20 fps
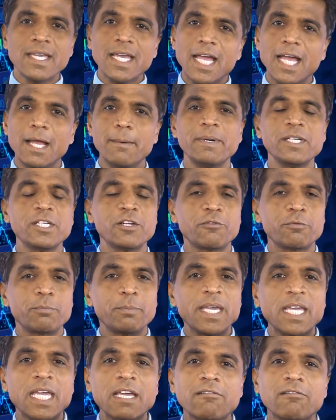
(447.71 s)
a habit of
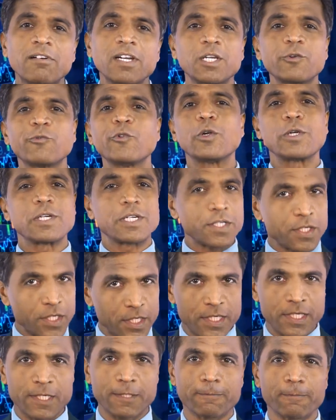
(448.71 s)
making wonderful
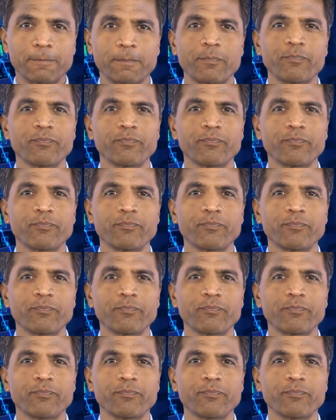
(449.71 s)
dresses.